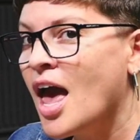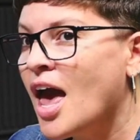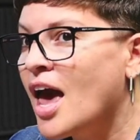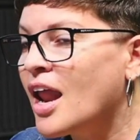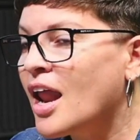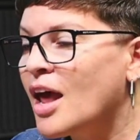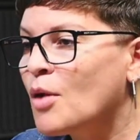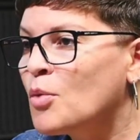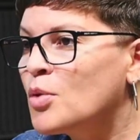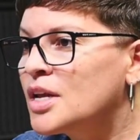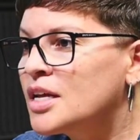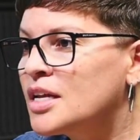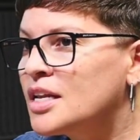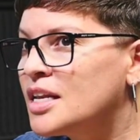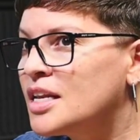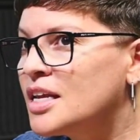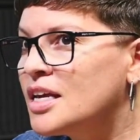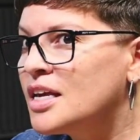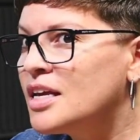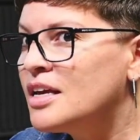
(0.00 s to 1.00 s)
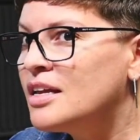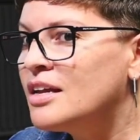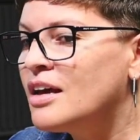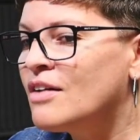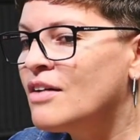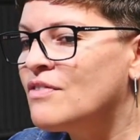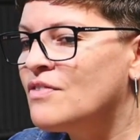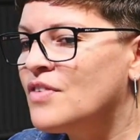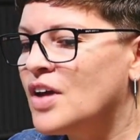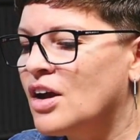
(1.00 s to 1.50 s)
And I wouldn't need
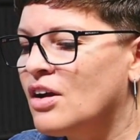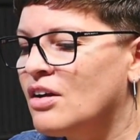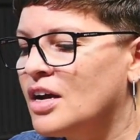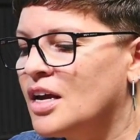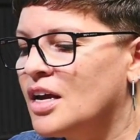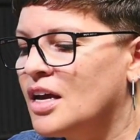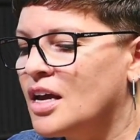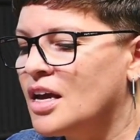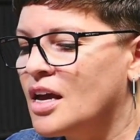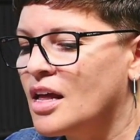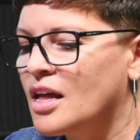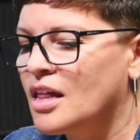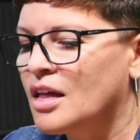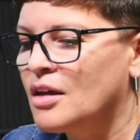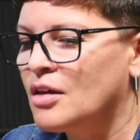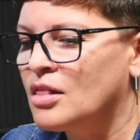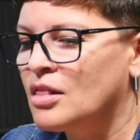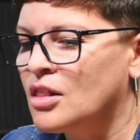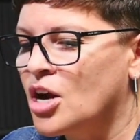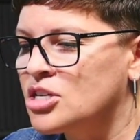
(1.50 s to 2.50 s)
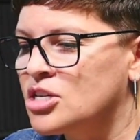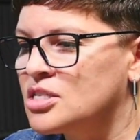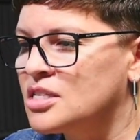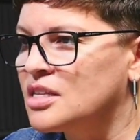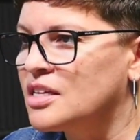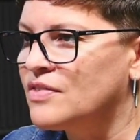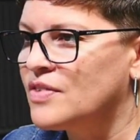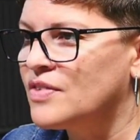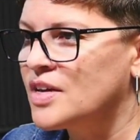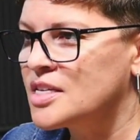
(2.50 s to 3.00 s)
a very
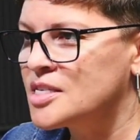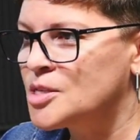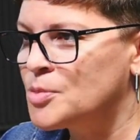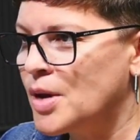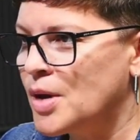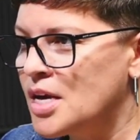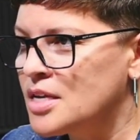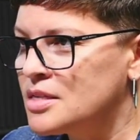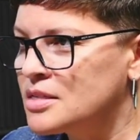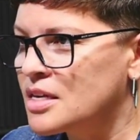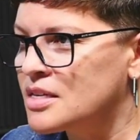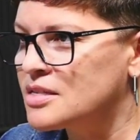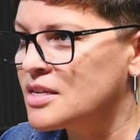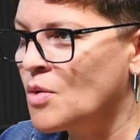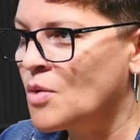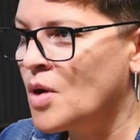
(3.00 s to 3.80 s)
large living space because okay.